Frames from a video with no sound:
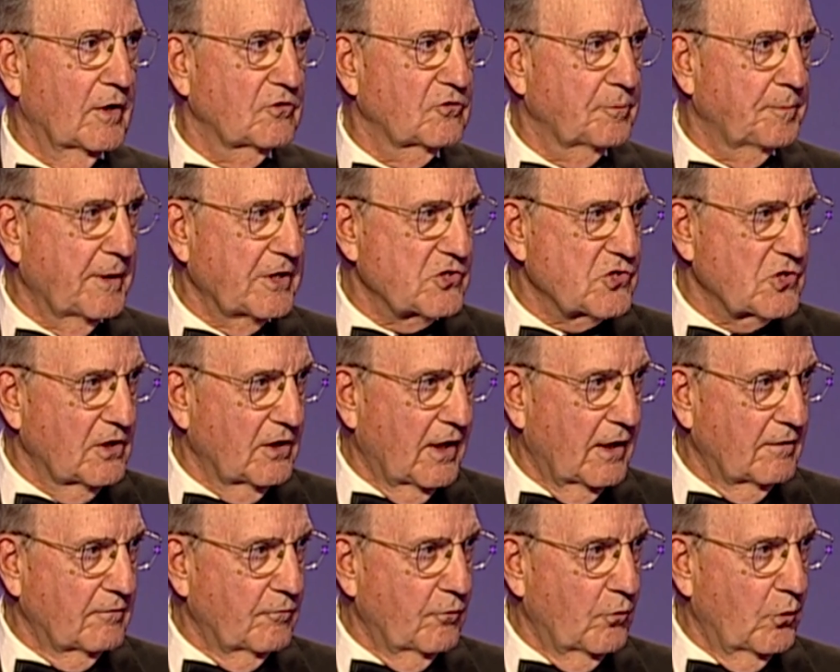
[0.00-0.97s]
Special
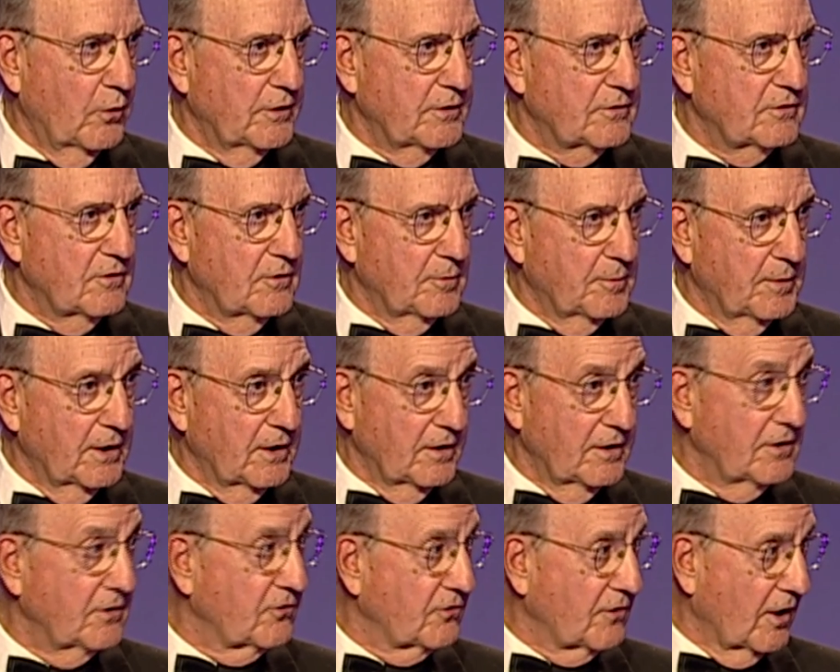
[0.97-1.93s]
Envoy to the Middle East,